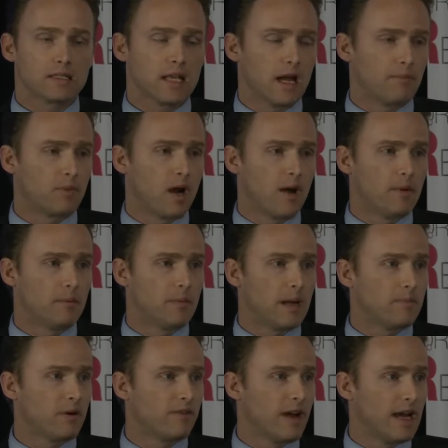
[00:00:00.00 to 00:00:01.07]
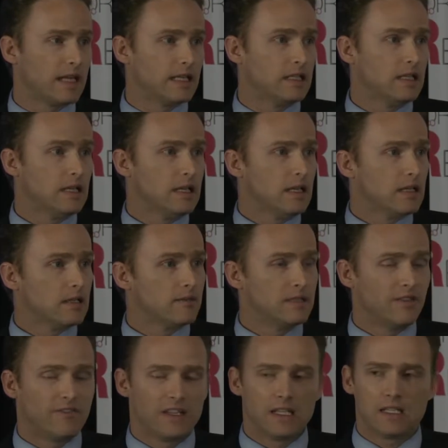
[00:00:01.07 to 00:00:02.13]
that problem by providing
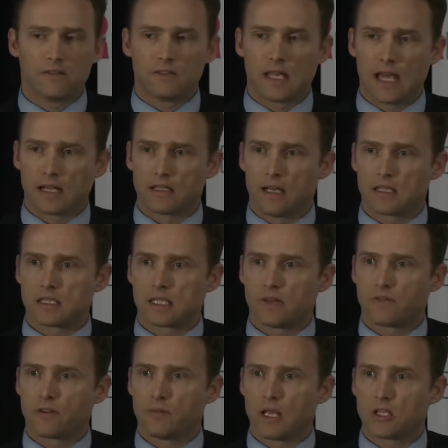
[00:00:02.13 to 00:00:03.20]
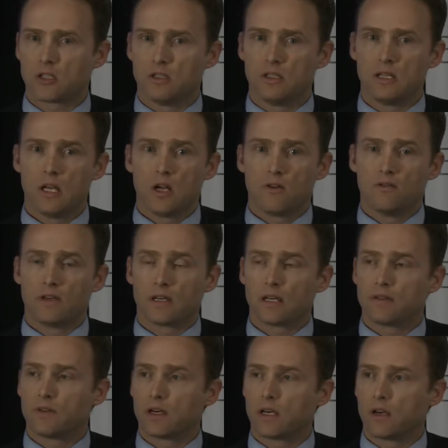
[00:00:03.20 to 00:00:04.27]
definitive diagnostic information
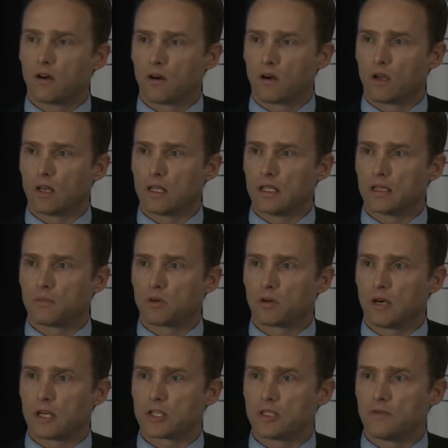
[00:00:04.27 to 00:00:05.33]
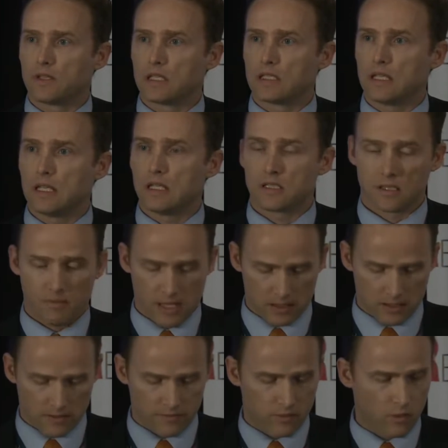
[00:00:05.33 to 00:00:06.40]
very, very early in the progression of disease to
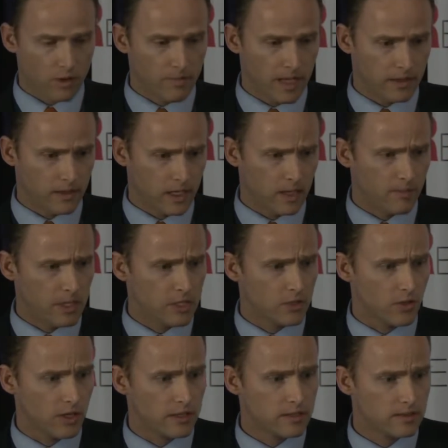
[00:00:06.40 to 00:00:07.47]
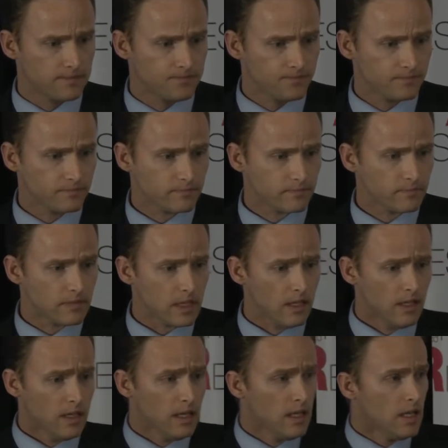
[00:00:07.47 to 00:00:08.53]
better inform that therapy choice.
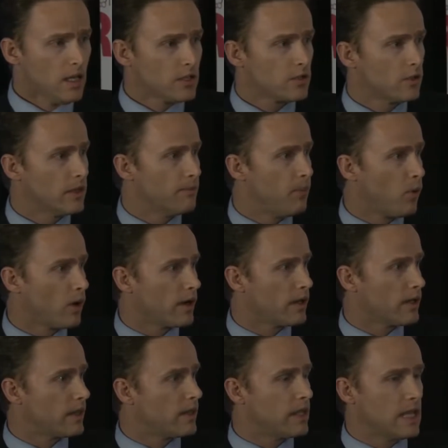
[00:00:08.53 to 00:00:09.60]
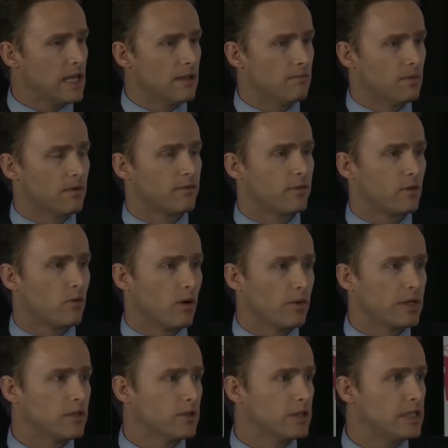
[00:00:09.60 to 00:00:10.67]
So an important theme for what
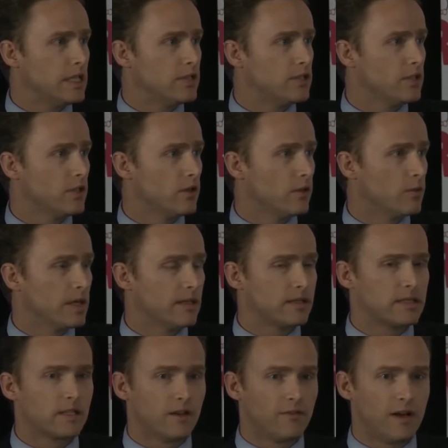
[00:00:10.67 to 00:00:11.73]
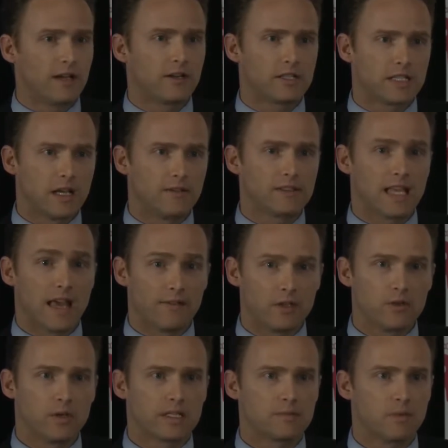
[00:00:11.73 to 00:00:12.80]
we do at T2, and we still find ourselves having
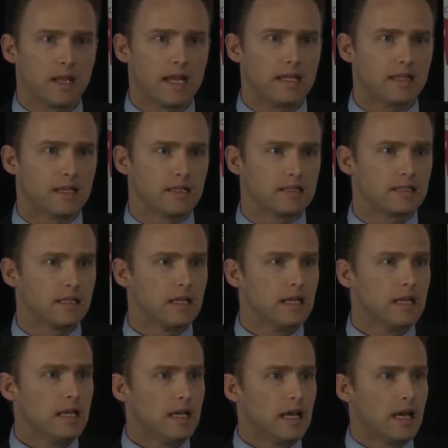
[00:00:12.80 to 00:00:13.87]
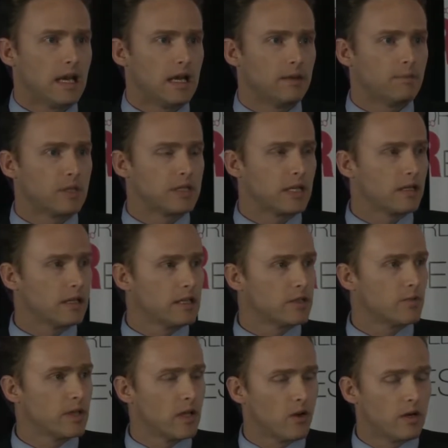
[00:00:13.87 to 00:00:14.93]
to explain this, particularly as
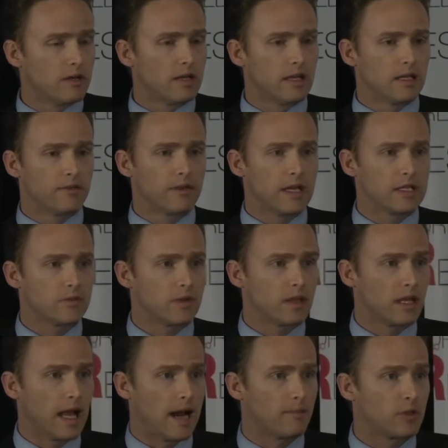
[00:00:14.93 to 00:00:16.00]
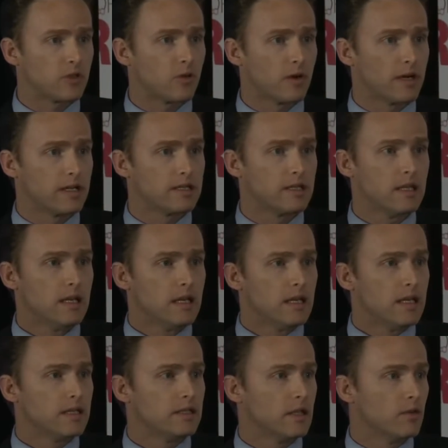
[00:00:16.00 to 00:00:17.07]
we go and interface with the laboratories,
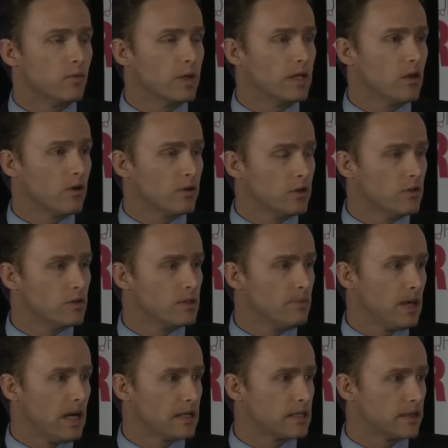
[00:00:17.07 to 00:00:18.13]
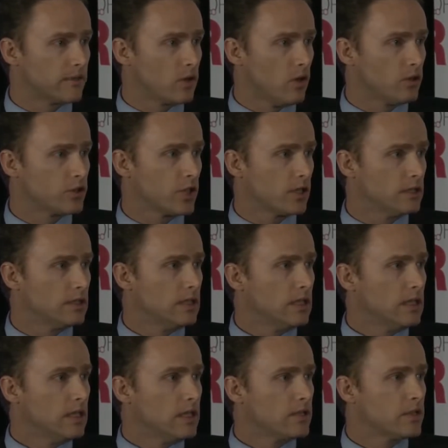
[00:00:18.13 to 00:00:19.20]
is that we don't use a positive culture.
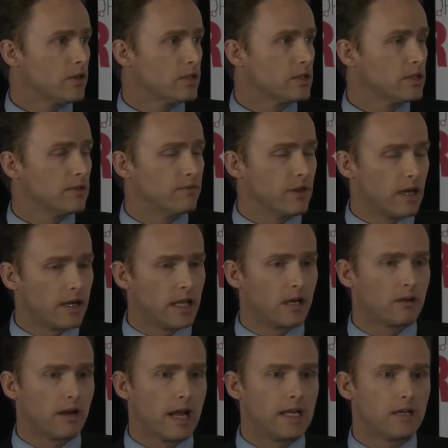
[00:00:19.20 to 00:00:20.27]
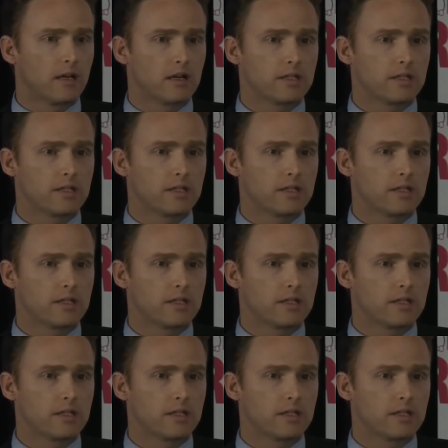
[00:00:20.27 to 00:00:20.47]
So it's very ingrained in our